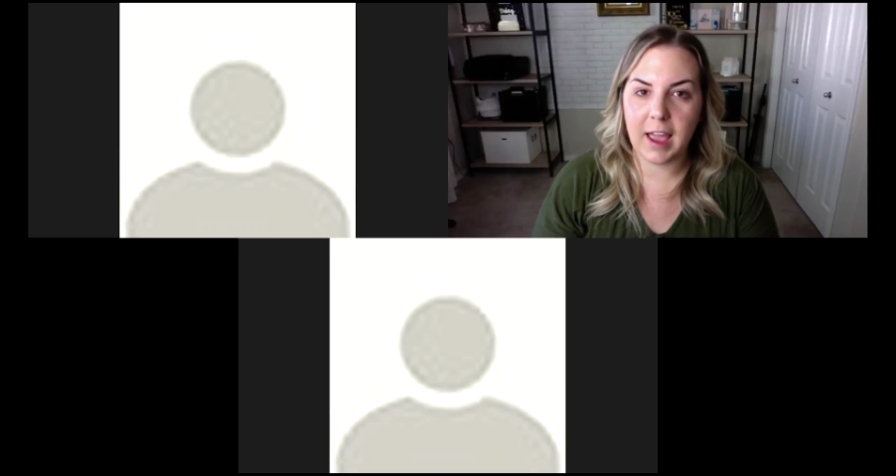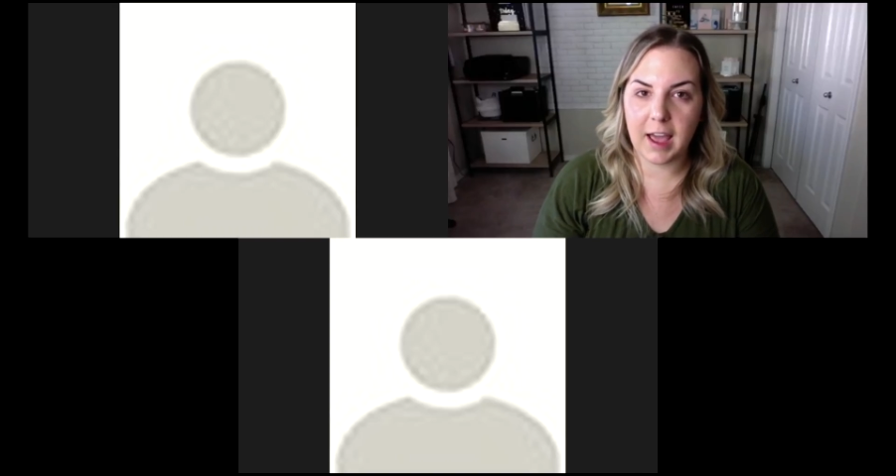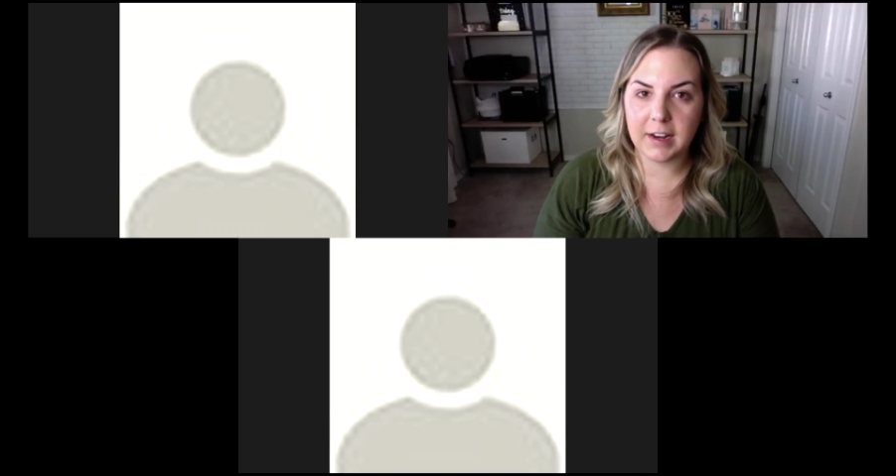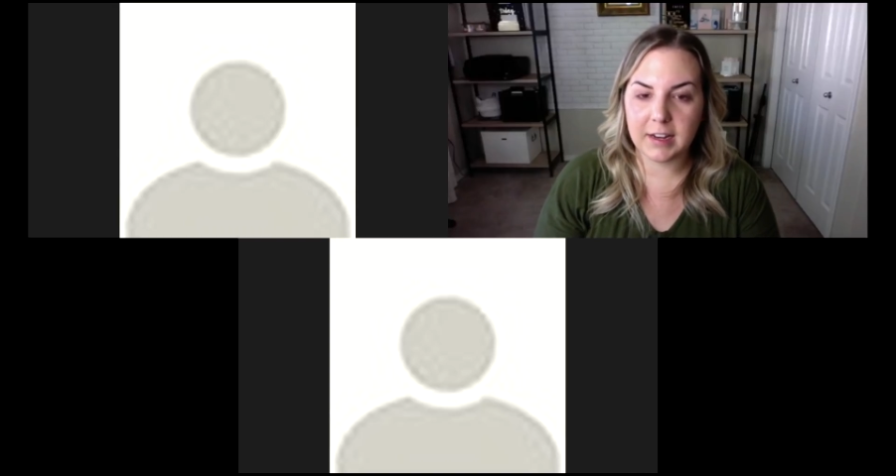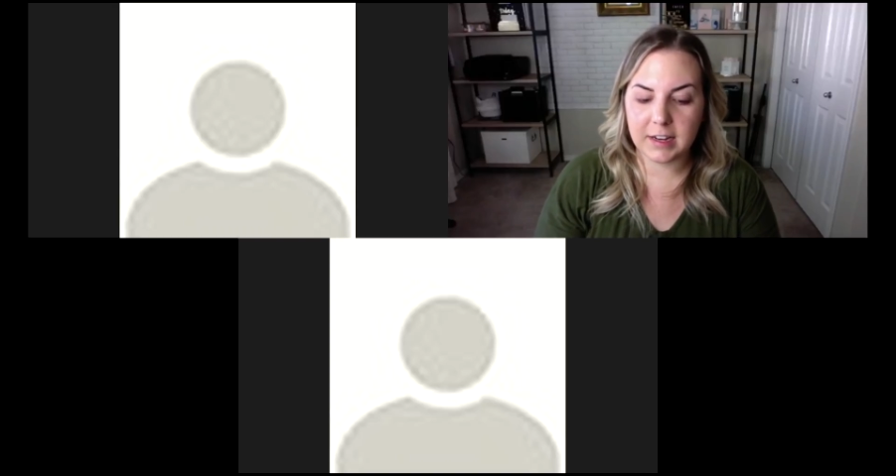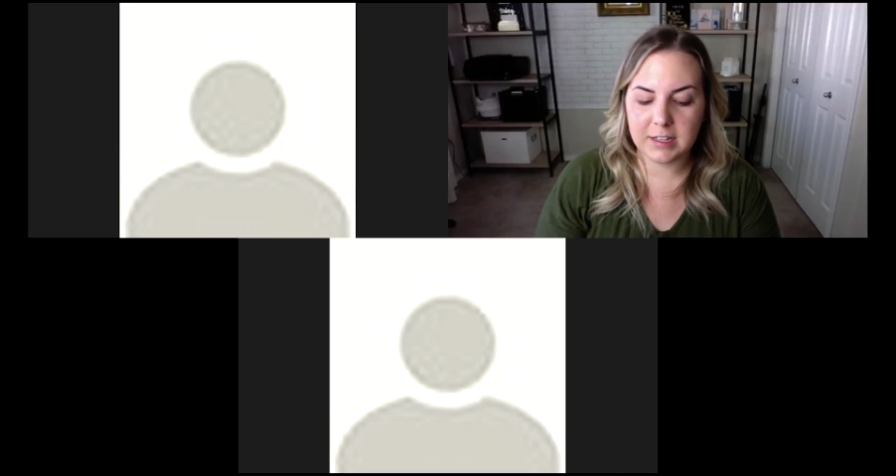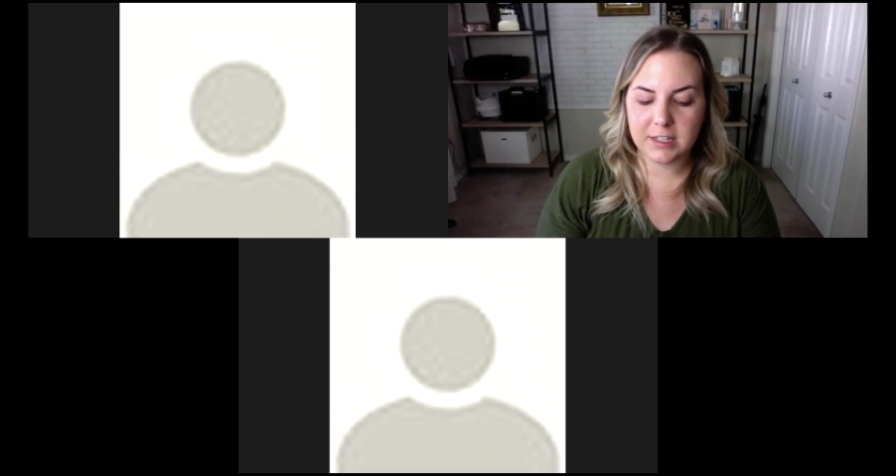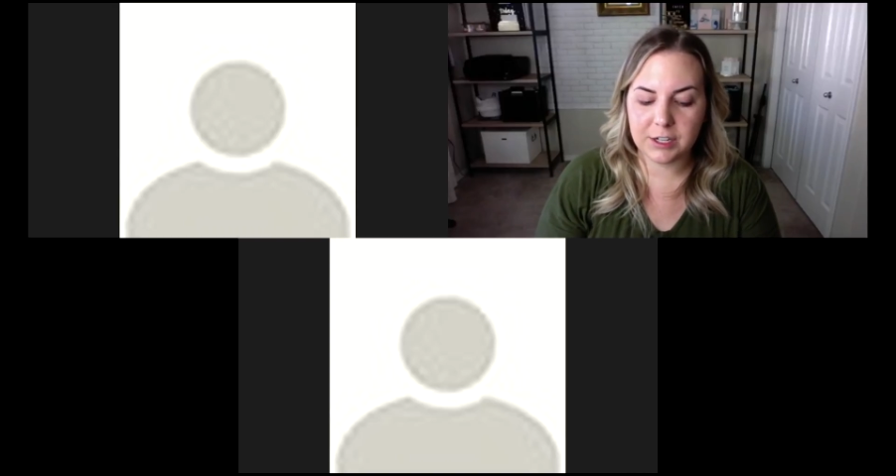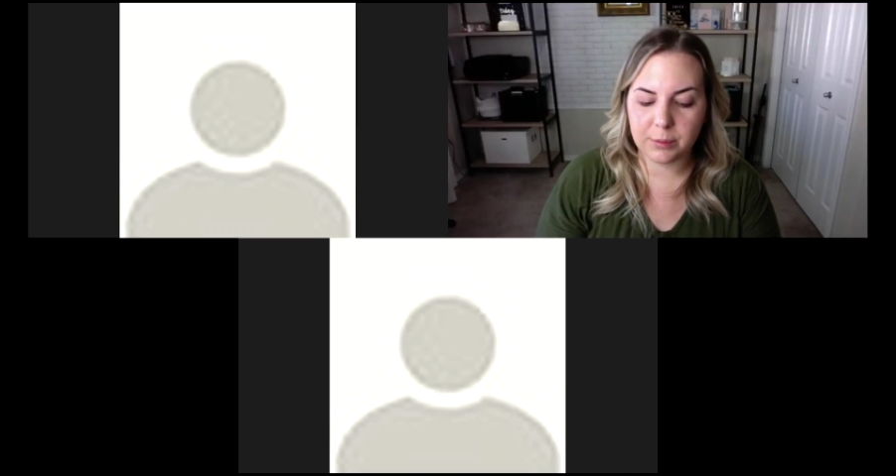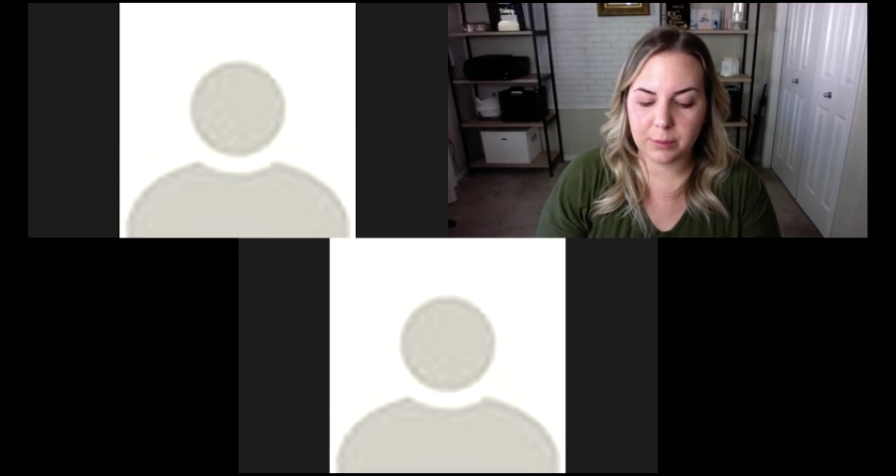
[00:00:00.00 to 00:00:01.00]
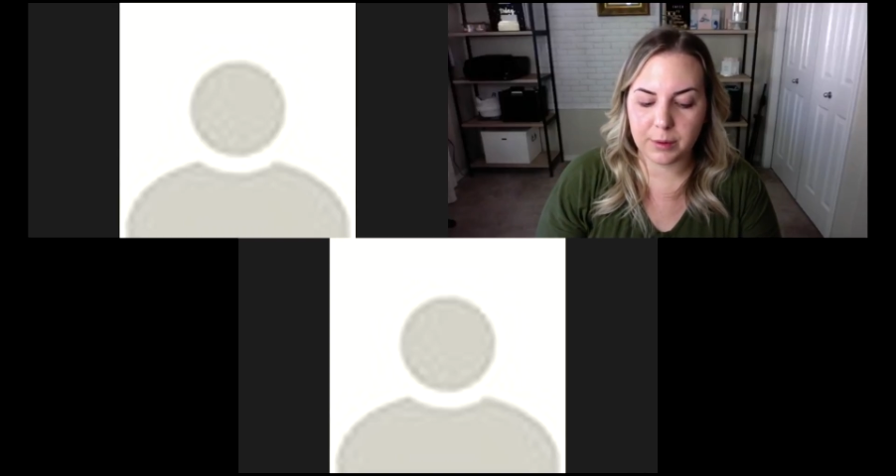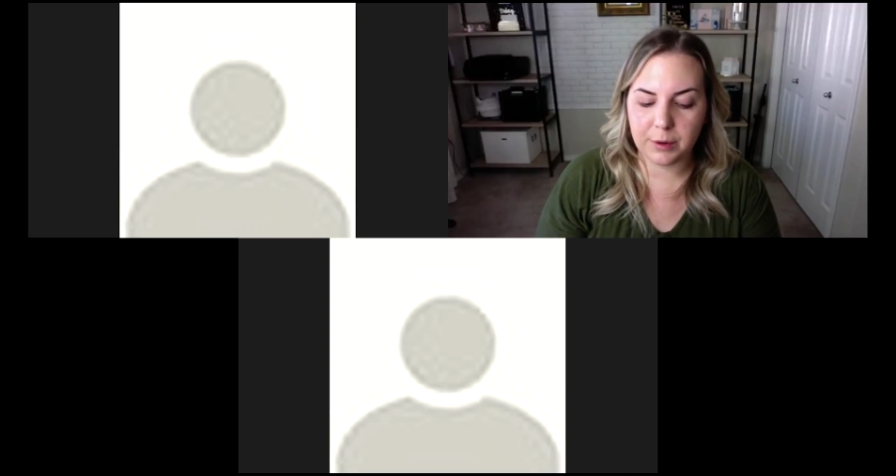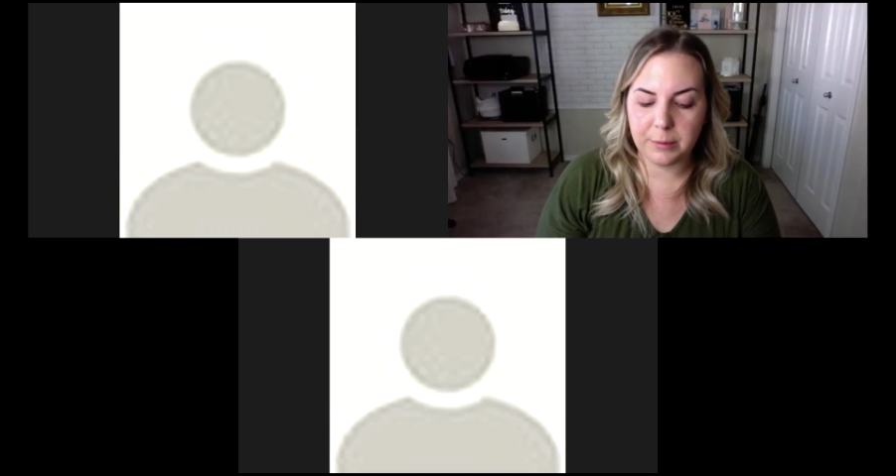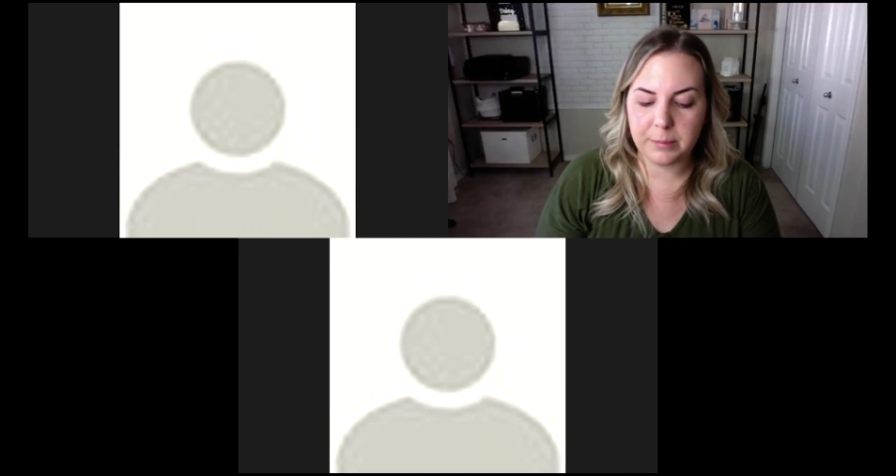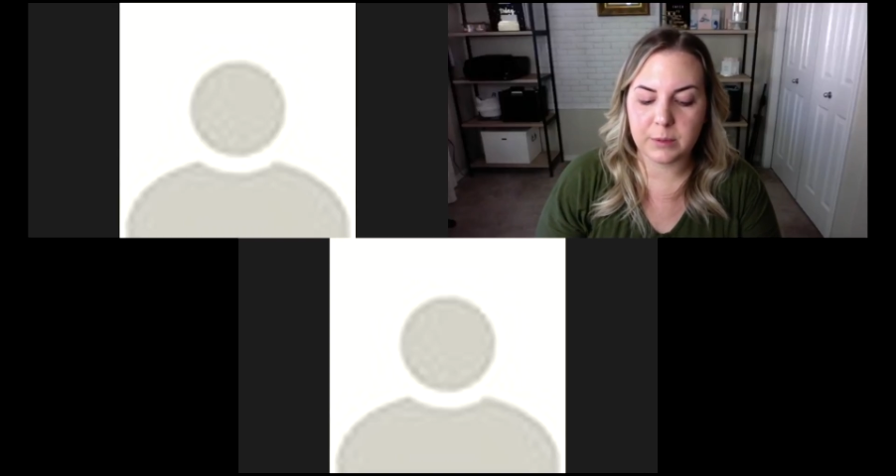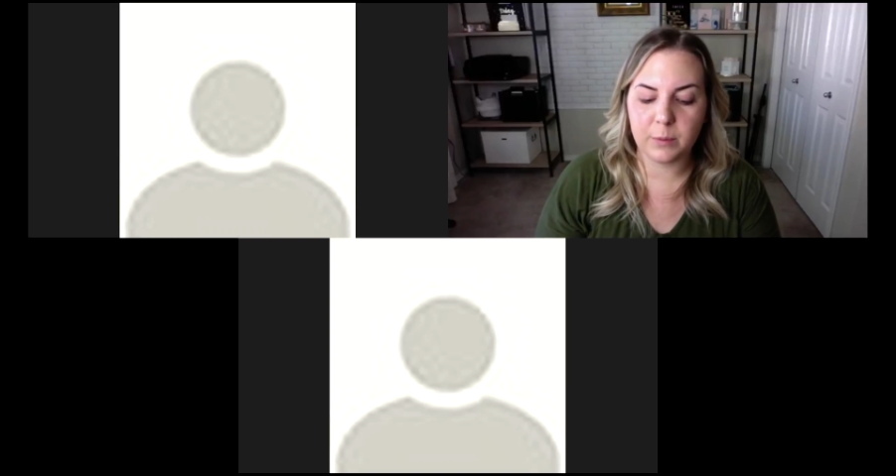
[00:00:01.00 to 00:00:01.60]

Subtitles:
added into groups